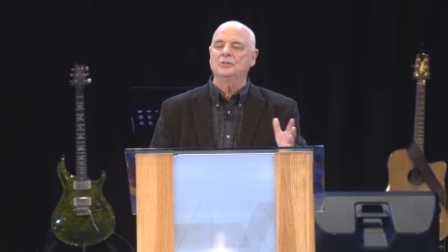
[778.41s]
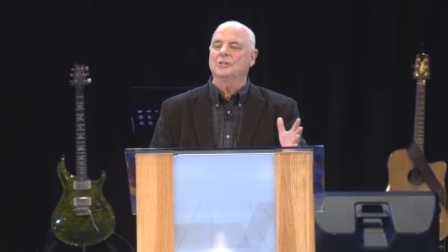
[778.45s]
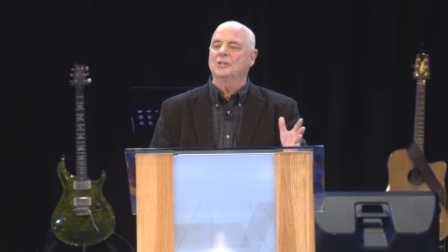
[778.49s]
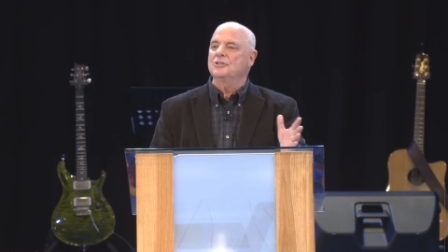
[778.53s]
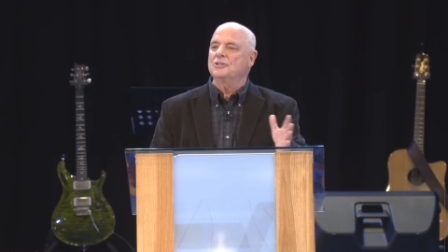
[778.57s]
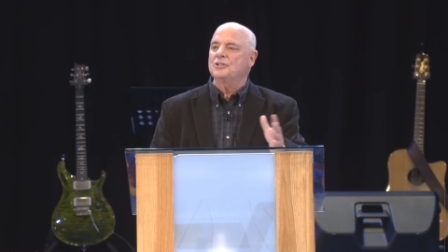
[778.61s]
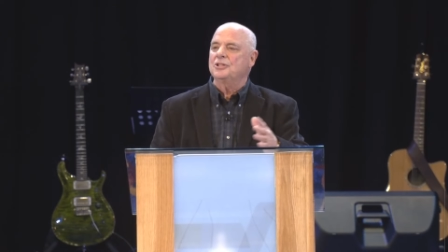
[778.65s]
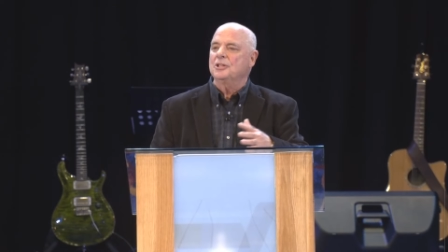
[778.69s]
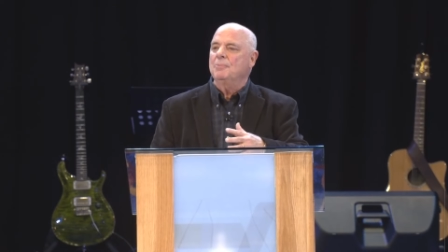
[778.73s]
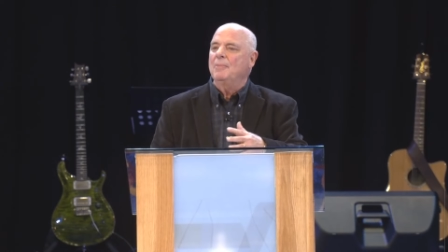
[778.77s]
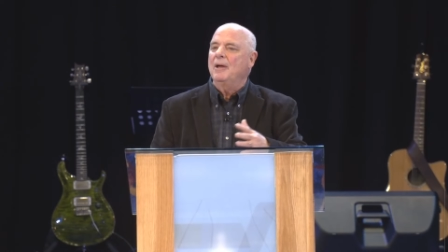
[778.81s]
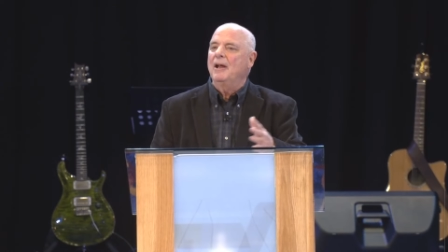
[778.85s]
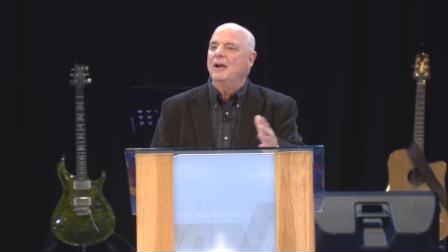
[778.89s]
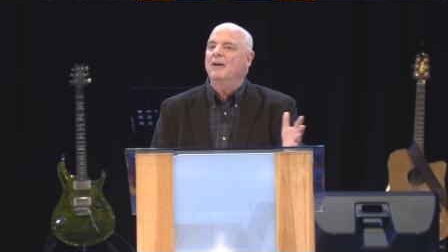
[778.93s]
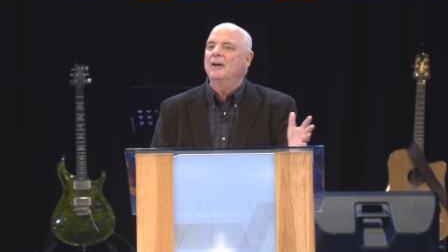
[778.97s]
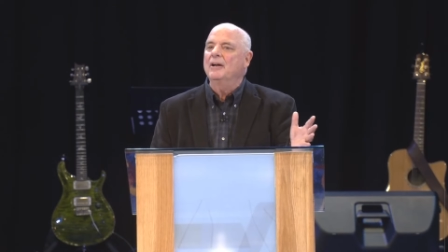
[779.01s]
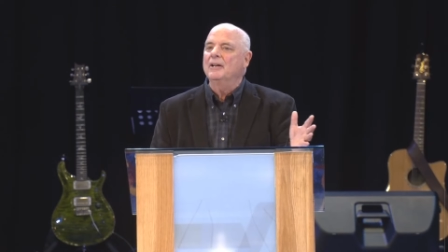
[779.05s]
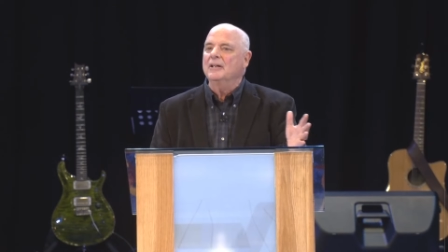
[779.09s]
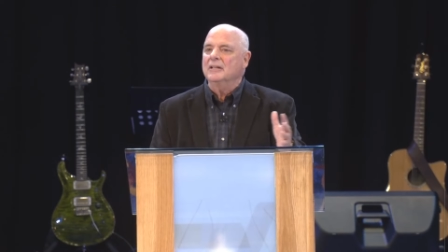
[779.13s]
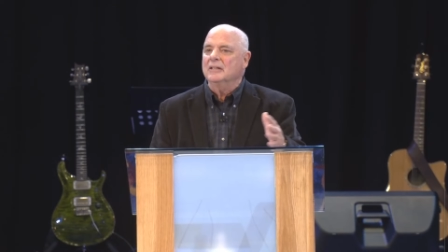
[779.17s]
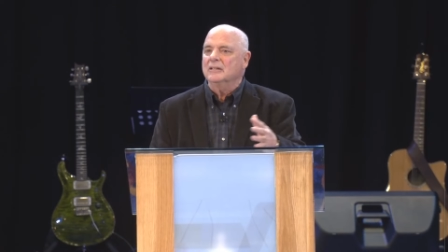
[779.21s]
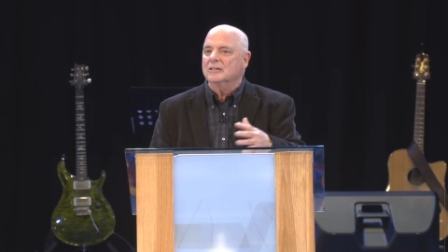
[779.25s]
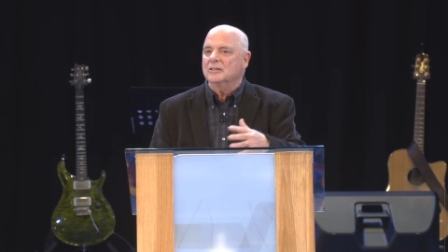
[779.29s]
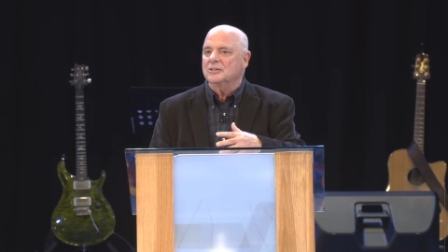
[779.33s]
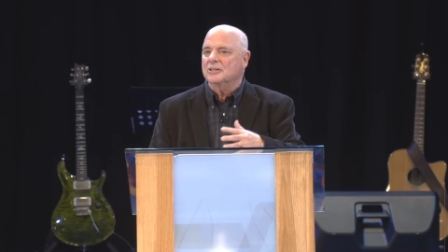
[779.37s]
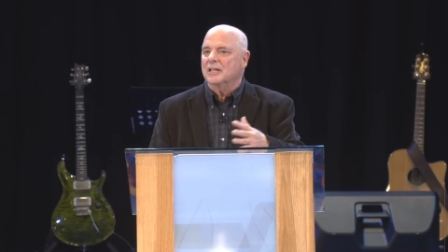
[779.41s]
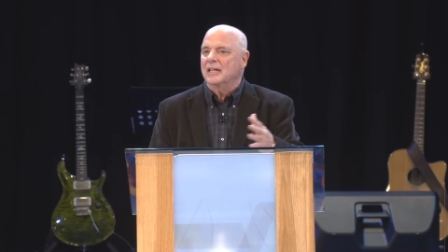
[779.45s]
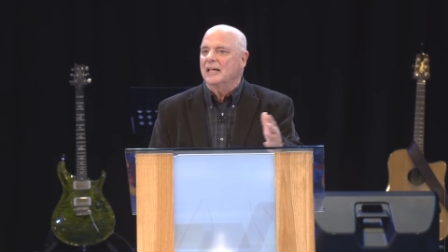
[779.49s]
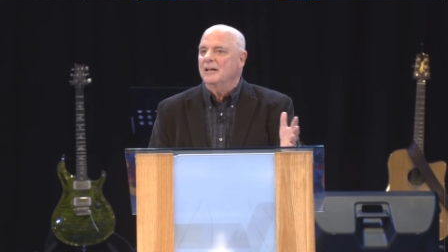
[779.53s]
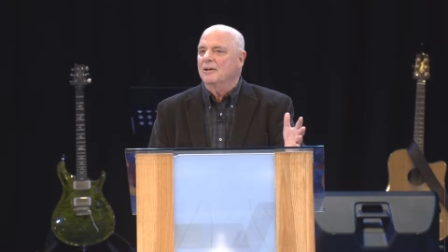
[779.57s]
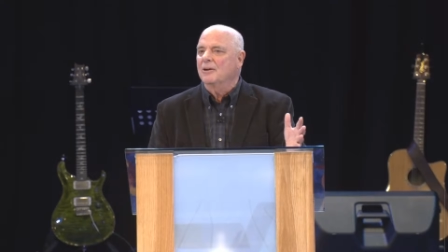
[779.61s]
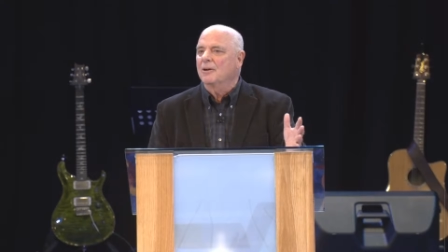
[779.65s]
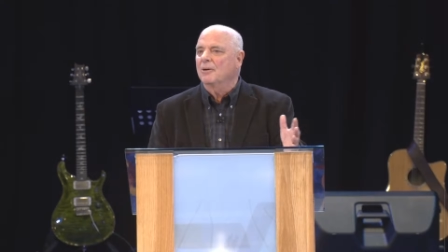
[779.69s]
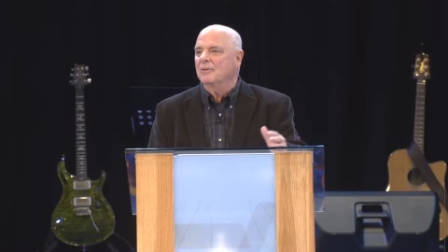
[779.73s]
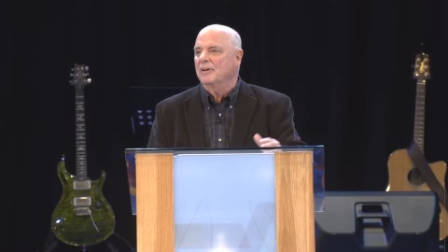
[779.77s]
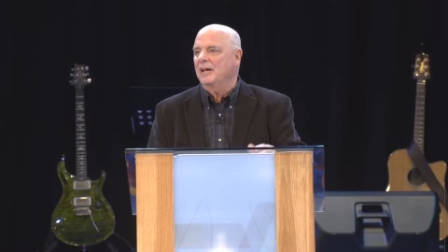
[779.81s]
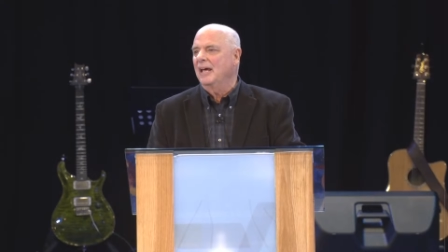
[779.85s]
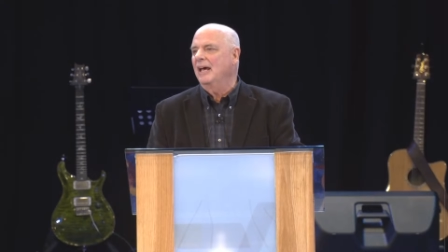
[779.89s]
and Samaritans, they
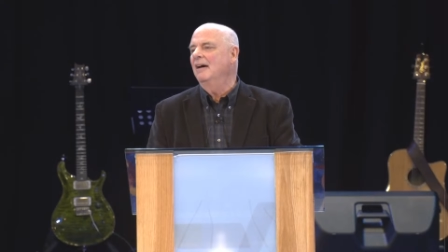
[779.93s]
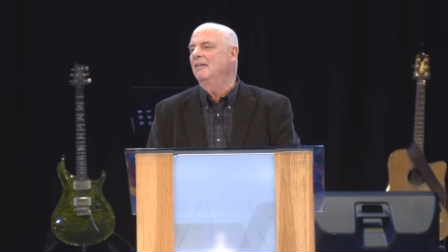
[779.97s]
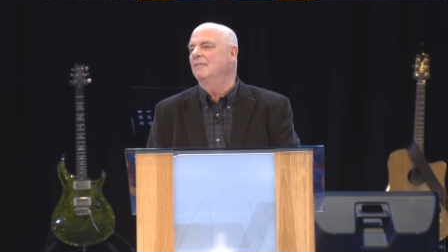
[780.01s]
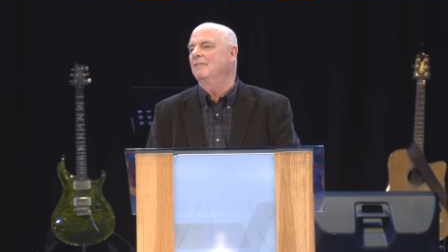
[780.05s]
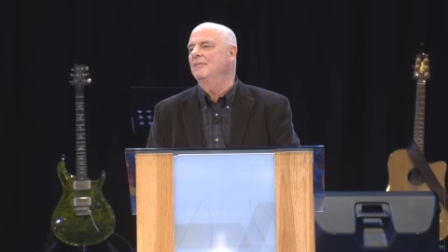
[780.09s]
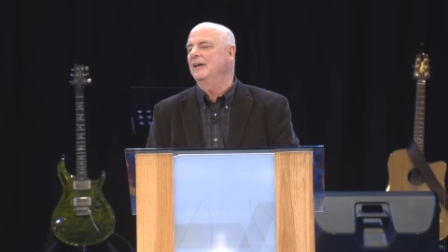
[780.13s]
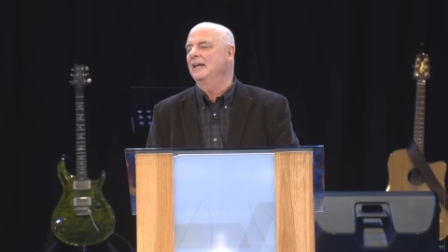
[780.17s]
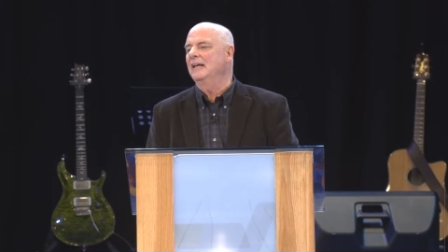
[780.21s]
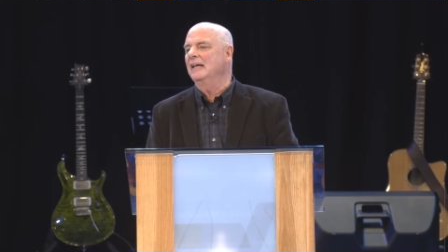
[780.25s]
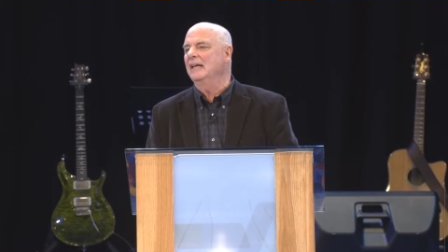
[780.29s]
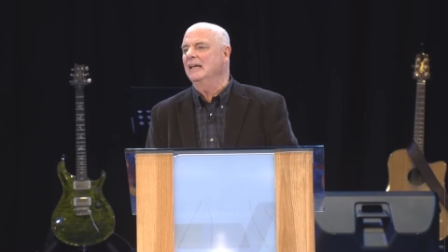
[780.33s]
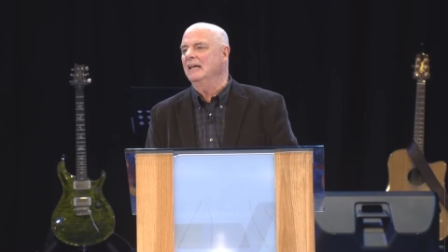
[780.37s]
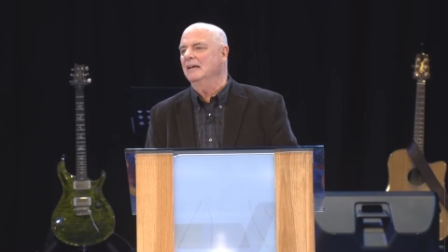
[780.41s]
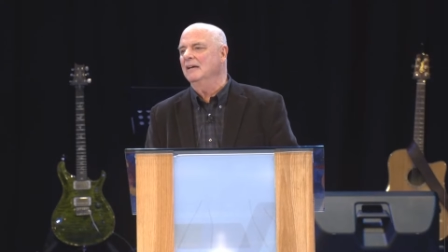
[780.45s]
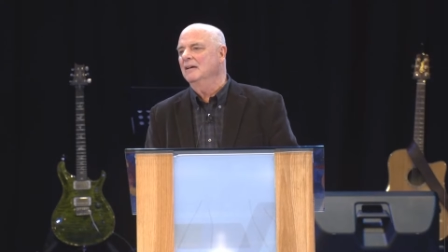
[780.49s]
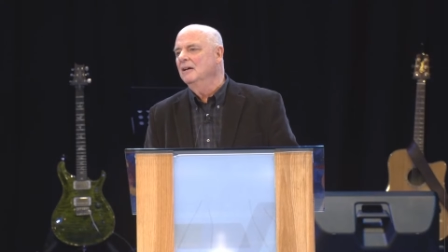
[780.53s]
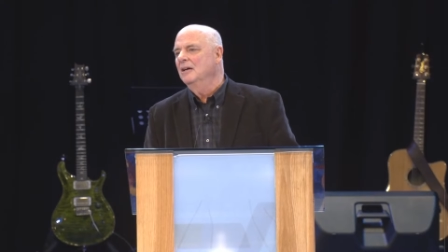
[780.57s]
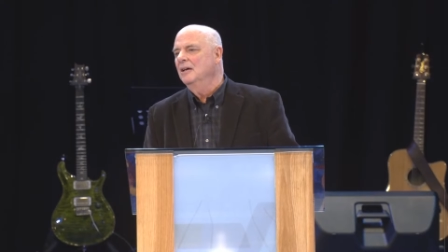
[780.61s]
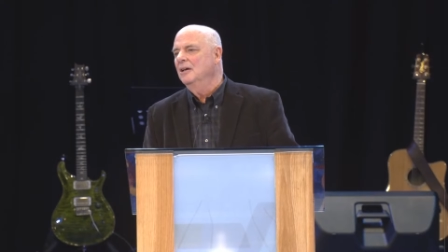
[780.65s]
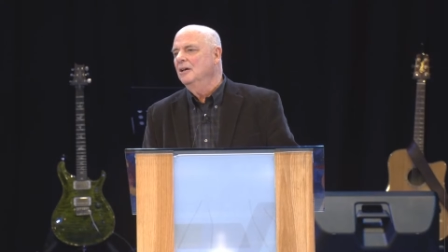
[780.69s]
don't have any